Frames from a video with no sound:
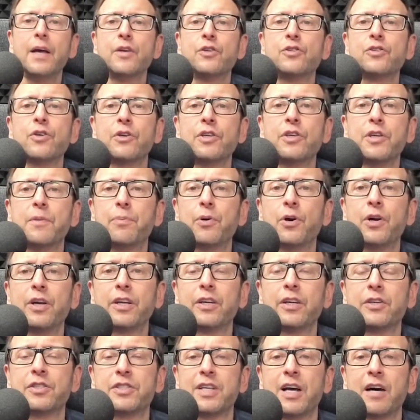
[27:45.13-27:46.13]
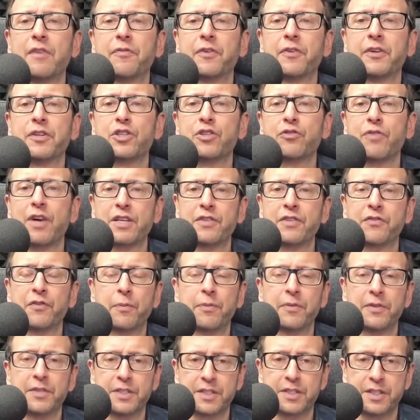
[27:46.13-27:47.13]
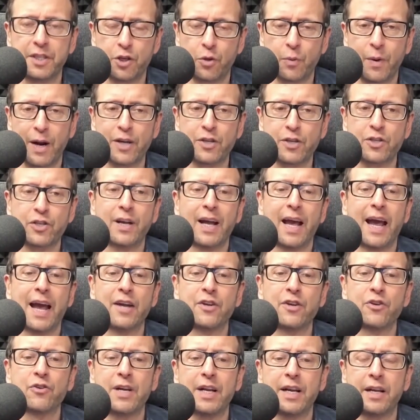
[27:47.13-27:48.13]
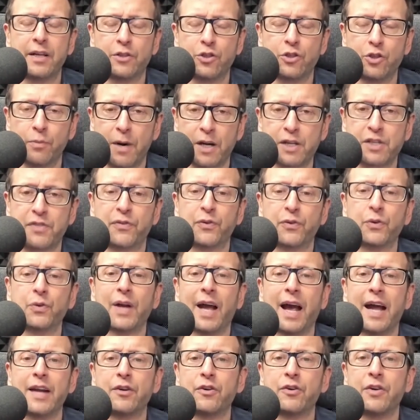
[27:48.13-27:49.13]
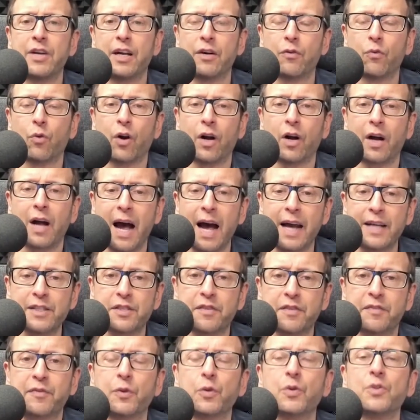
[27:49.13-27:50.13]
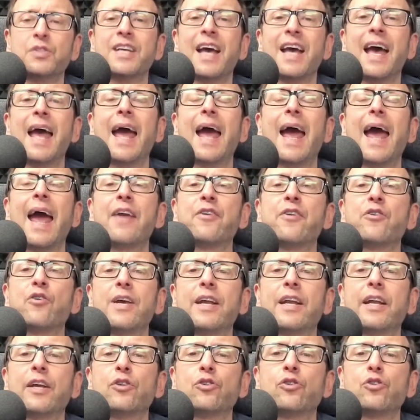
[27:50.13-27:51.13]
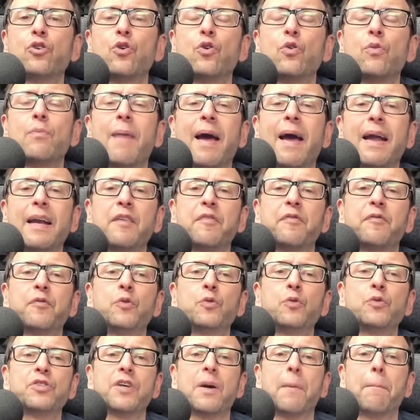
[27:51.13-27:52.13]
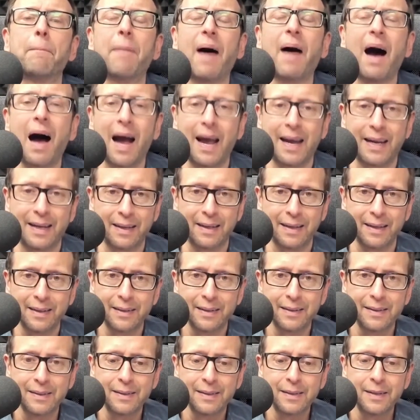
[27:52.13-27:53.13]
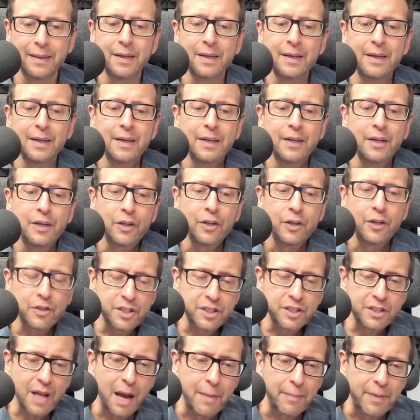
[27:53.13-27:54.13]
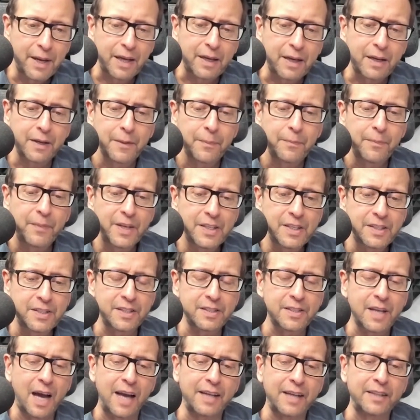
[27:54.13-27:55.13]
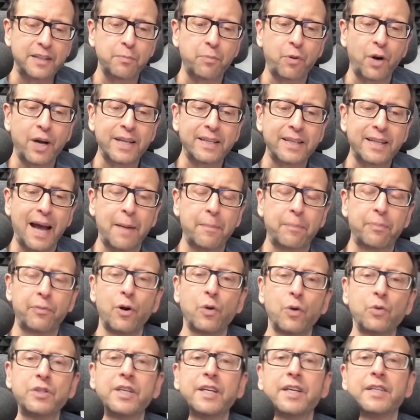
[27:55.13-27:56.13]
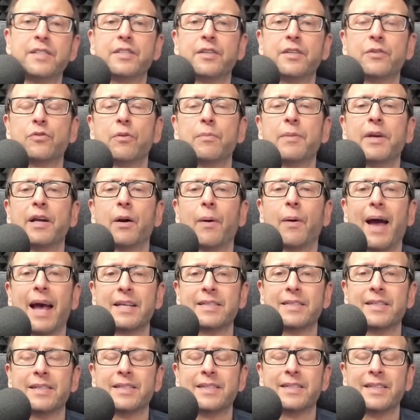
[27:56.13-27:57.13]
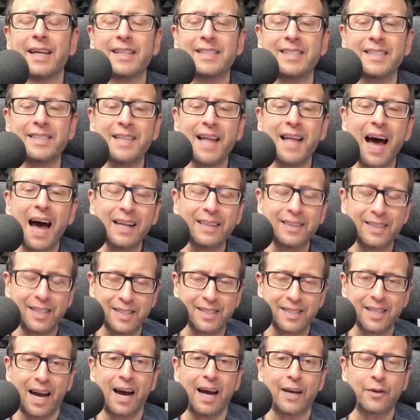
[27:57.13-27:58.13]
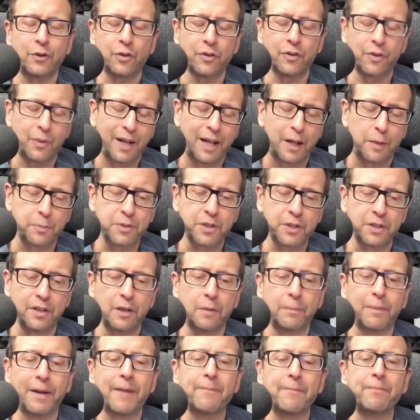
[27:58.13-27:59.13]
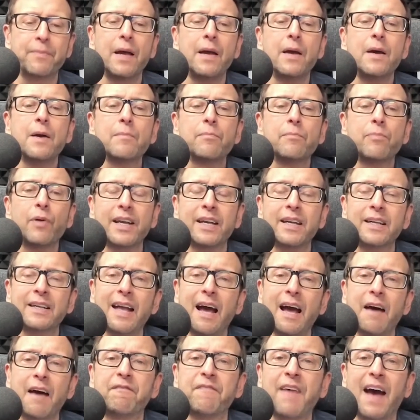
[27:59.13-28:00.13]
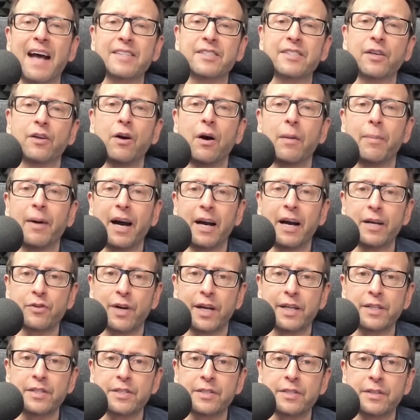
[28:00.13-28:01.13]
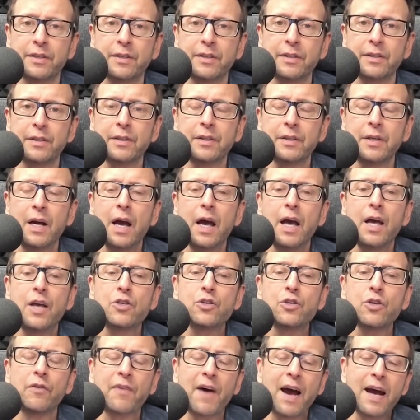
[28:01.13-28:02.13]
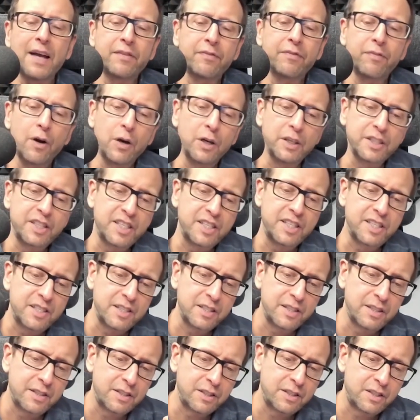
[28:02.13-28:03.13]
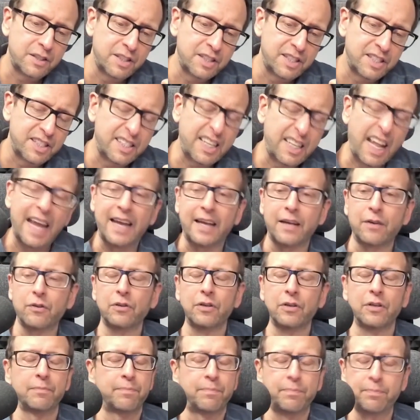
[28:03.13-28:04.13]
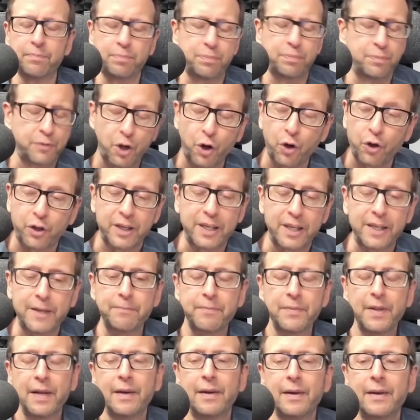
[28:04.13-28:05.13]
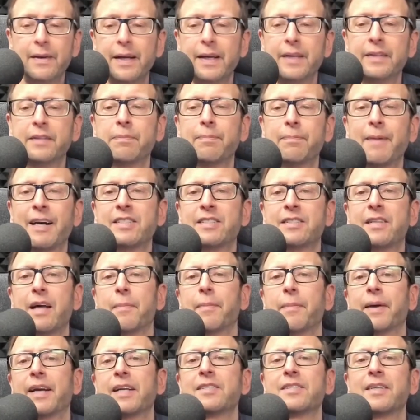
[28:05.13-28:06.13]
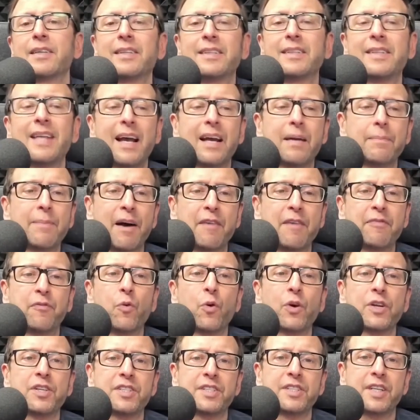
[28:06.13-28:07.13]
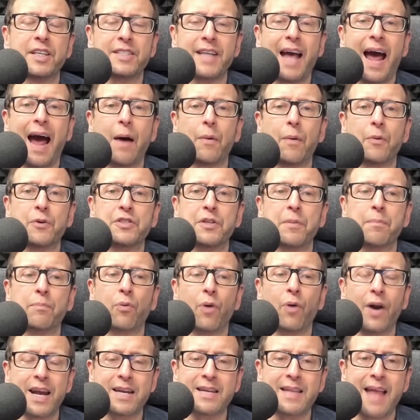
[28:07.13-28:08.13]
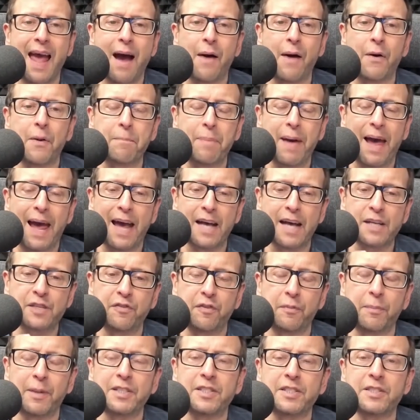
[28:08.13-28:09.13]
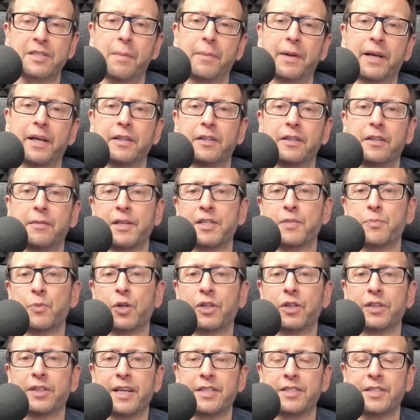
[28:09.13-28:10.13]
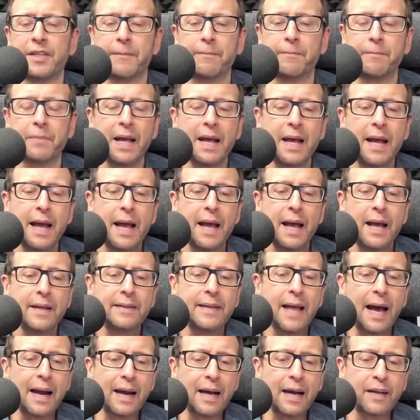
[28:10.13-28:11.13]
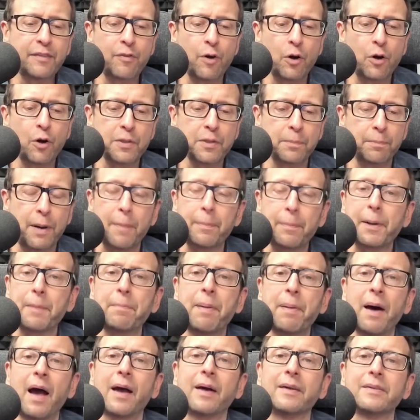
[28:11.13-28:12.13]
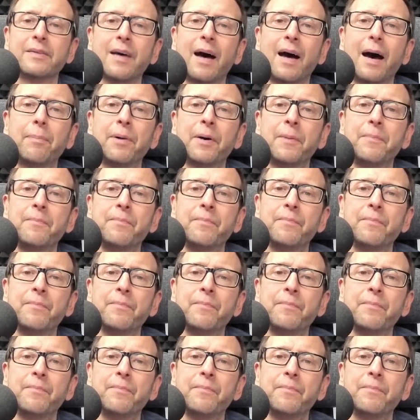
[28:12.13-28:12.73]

So you're putting yourself in a stressful situation, and you're eating too much food, and you're eating the wrong kinds of foods, and you're eating too many foods combined. Your stomach is designed to break down proteins into amino acids. It's not designed, although it helps a little bit, breaking fats and carbohydrates. So if I throw a steak or a turkey into my stomach, it's going to take about 4 to 6 hours to break down and pass from my stomach into my small intestine. And then I throw some pumpkin pie on top.